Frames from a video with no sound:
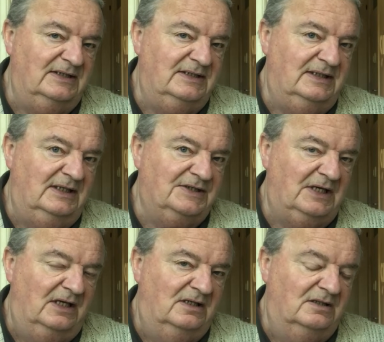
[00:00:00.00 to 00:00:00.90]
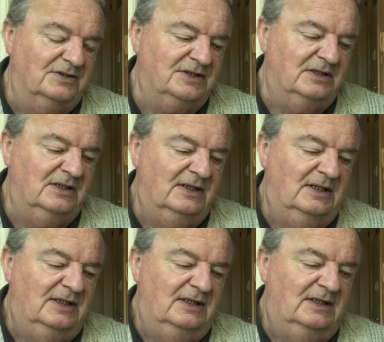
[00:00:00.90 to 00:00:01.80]
DSLRs
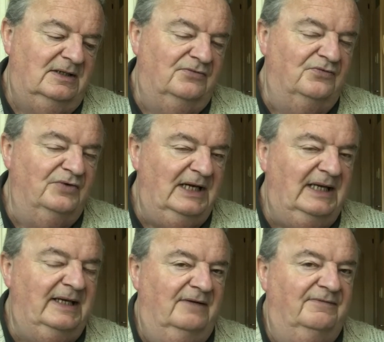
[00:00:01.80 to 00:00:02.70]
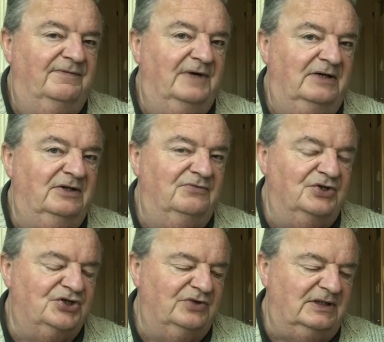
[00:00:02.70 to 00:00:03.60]
really have very
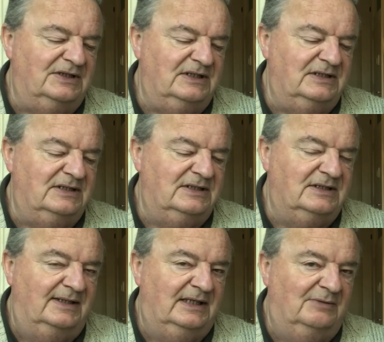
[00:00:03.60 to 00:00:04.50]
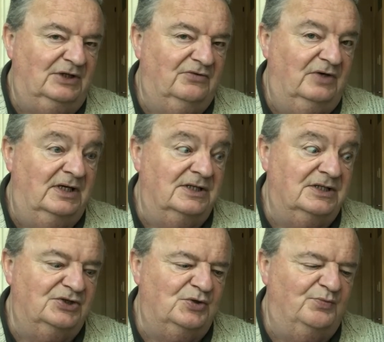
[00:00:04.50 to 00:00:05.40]
restricted dynamic range,
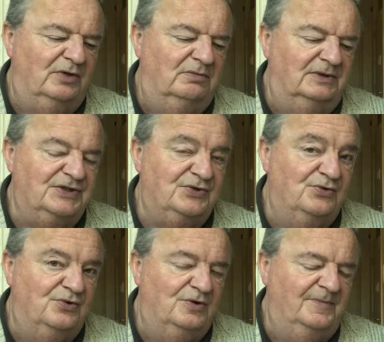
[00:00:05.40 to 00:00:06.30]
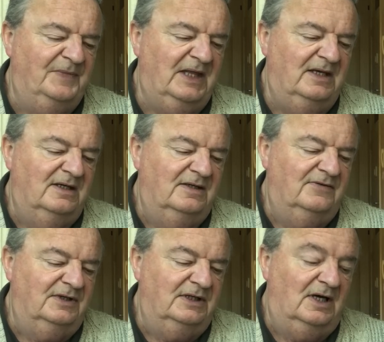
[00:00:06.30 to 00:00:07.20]
as you probably saw.
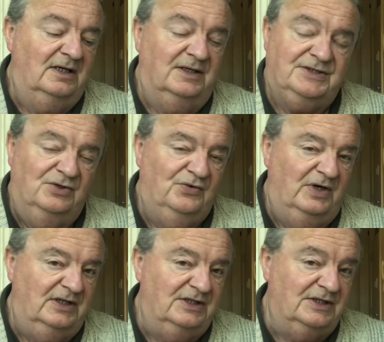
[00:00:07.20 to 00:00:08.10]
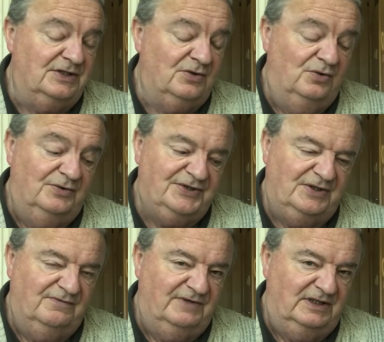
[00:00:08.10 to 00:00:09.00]
The ISO range is
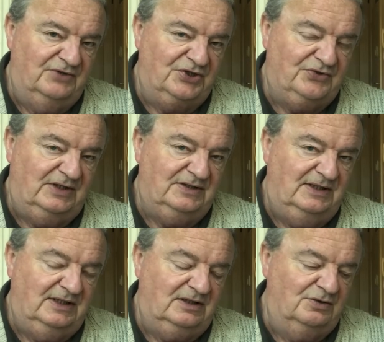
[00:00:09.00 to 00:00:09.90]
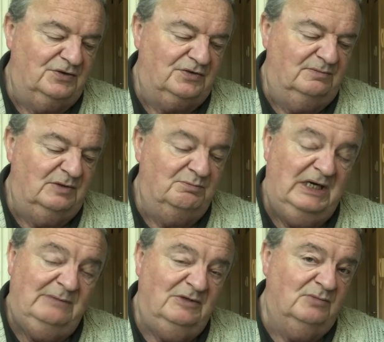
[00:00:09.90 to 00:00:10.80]
also very restricted. It goes from a
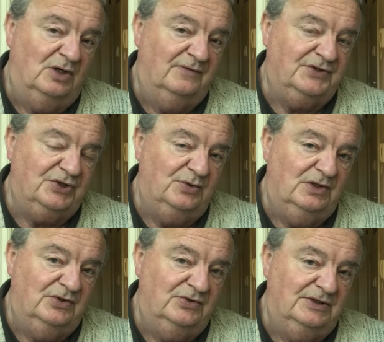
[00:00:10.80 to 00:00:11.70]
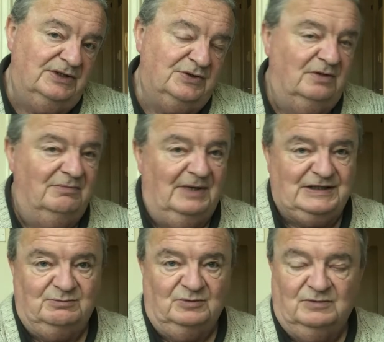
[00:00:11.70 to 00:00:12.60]
minimum of 200 to a
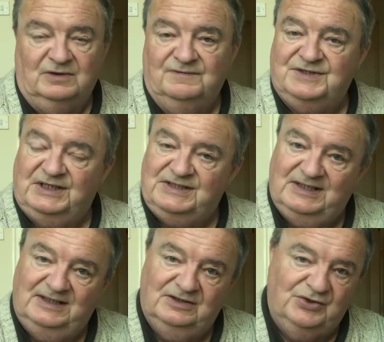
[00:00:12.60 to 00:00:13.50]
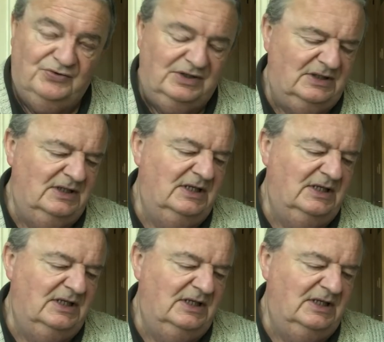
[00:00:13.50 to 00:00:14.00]
maximum of 1600.